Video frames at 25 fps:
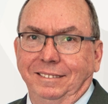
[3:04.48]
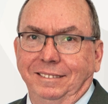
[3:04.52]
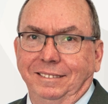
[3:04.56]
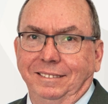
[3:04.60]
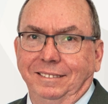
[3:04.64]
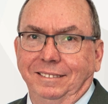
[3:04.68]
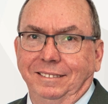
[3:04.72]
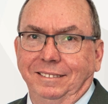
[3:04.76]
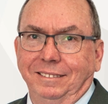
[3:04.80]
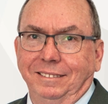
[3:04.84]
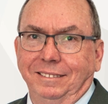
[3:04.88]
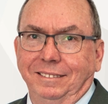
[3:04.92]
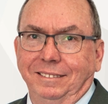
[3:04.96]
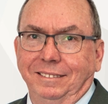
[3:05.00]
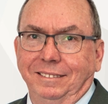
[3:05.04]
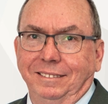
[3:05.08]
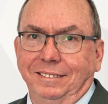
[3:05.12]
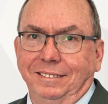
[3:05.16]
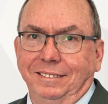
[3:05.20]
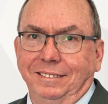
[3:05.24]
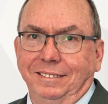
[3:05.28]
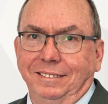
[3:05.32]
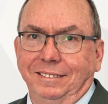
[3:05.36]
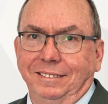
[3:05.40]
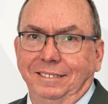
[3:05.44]

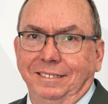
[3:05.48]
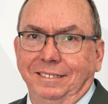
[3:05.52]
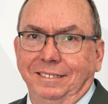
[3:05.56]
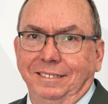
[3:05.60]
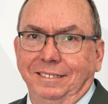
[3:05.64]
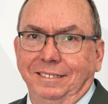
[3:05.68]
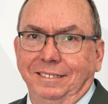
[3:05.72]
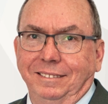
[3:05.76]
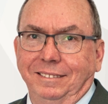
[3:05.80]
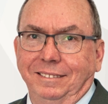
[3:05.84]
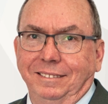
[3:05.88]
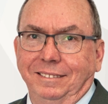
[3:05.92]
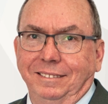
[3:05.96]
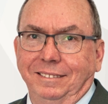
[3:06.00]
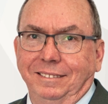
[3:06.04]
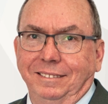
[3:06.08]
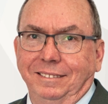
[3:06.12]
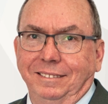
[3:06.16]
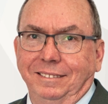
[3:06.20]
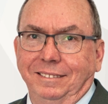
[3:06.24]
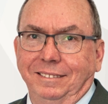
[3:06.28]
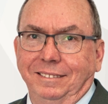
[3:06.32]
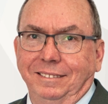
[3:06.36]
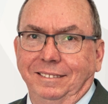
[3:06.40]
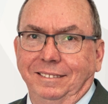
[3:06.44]

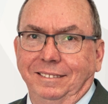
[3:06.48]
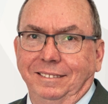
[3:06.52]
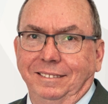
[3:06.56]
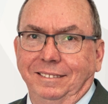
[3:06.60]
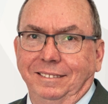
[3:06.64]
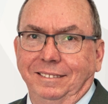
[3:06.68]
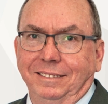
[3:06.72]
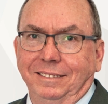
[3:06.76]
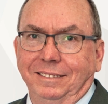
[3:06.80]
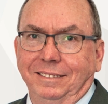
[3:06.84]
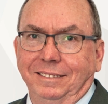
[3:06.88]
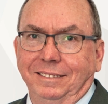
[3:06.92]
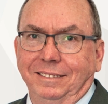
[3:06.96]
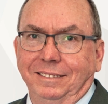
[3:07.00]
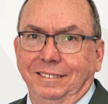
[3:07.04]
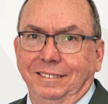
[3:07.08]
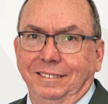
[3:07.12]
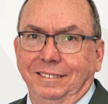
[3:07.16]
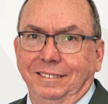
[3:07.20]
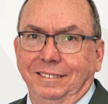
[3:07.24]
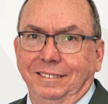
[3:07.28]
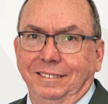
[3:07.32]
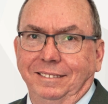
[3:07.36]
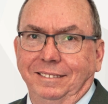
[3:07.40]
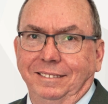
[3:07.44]

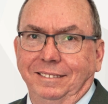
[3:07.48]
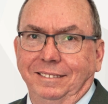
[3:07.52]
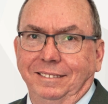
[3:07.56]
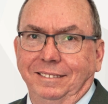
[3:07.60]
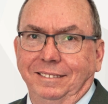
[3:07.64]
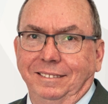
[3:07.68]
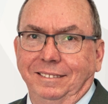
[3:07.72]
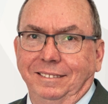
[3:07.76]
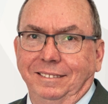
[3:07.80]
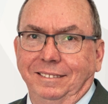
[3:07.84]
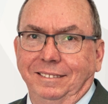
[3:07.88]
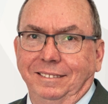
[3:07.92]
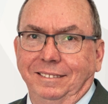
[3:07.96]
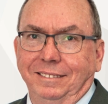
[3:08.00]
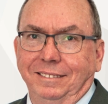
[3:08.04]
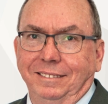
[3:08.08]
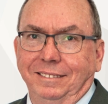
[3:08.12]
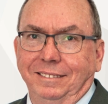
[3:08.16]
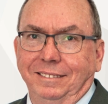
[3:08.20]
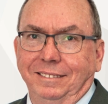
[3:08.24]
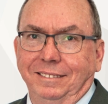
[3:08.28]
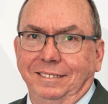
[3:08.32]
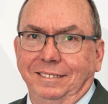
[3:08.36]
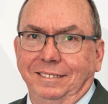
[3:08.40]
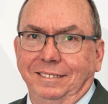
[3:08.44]

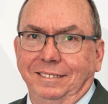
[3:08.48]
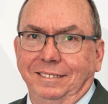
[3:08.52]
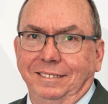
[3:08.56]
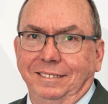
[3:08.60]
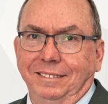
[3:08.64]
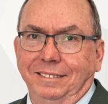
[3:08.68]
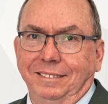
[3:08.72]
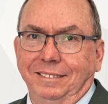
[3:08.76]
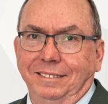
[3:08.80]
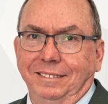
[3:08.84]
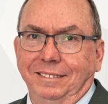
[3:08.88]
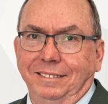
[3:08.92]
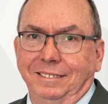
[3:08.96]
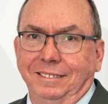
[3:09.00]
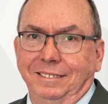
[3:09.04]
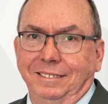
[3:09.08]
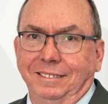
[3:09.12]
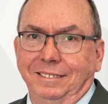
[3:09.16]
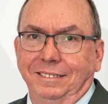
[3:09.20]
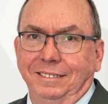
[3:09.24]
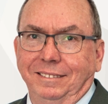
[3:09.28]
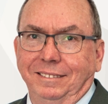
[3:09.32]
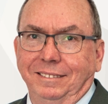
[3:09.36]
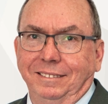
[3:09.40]
[no speech]